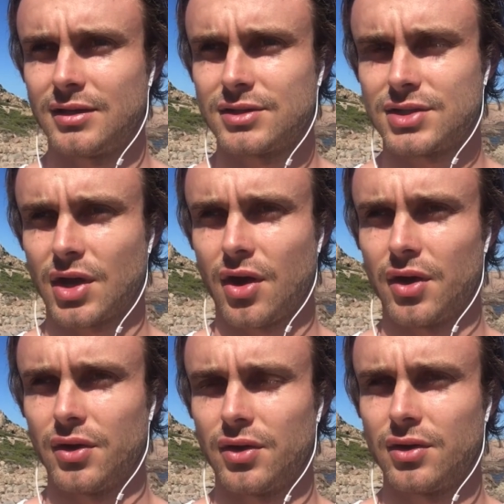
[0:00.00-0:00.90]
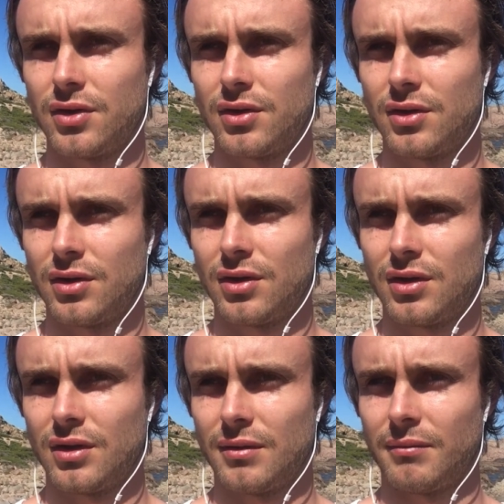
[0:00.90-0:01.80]
So
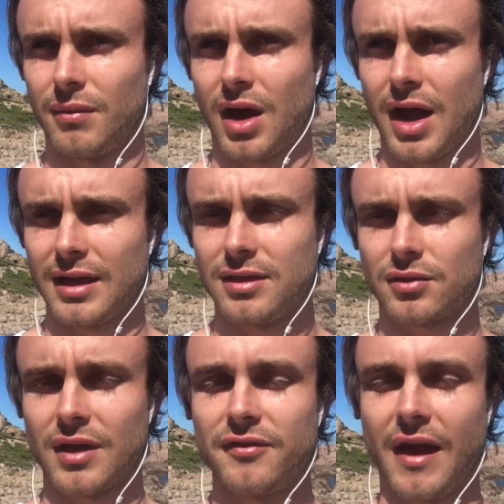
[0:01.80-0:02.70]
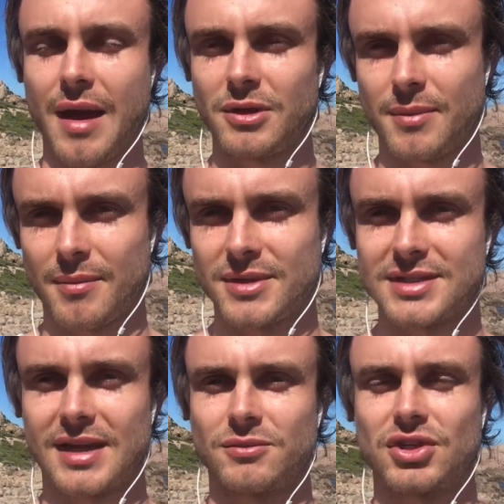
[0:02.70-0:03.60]
my three family members
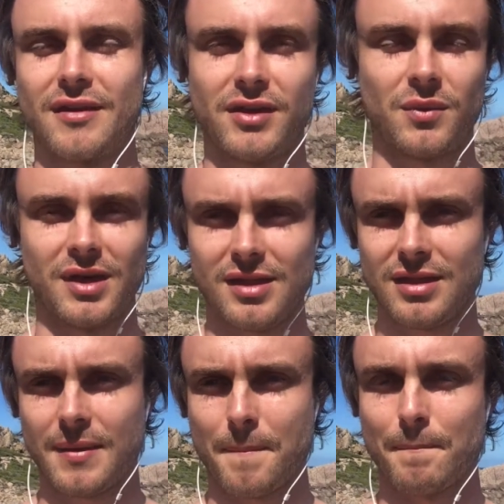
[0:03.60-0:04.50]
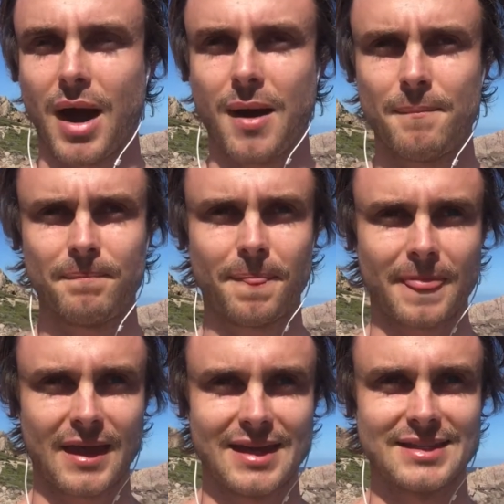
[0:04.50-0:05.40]
that I'm traveling with, mum
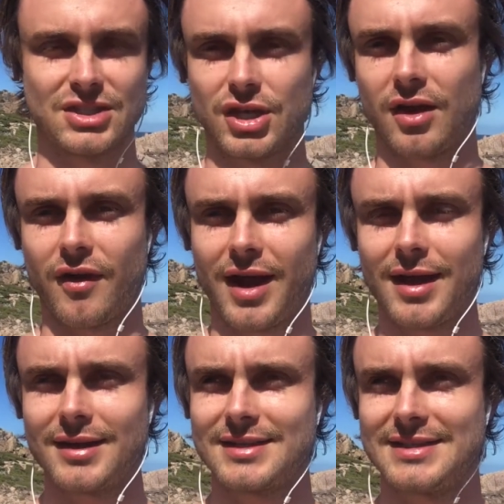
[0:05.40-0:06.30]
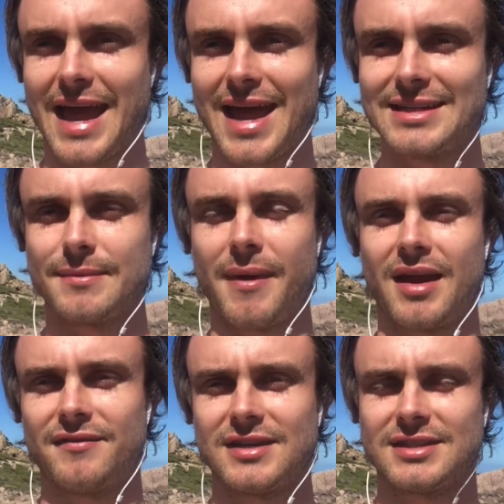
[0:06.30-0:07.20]
is a generator, dad is a
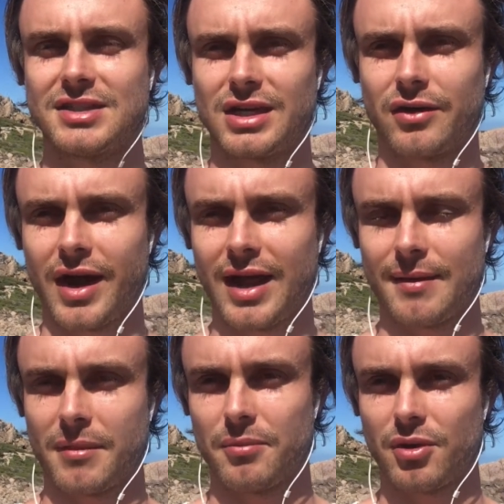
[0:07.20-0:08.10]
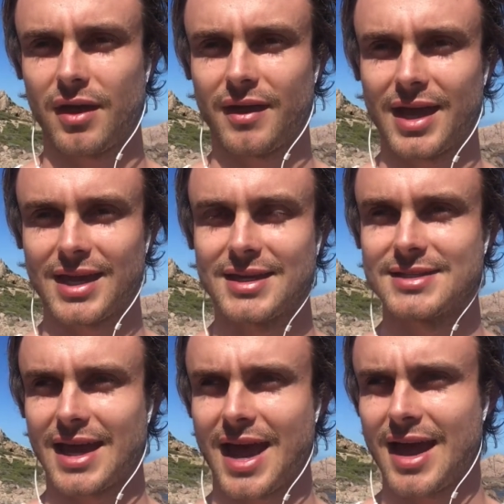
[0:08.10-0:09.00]
manifesting generator, and my brother
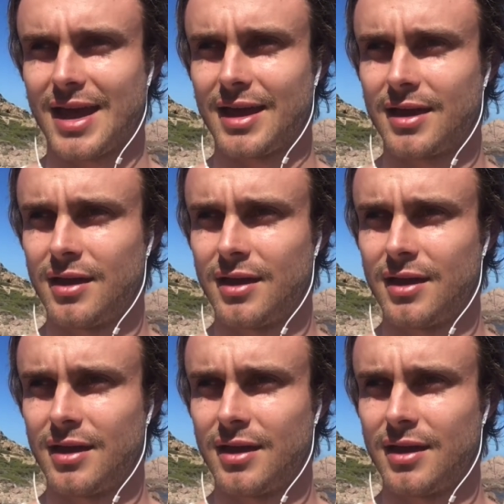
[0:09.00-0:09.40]
is a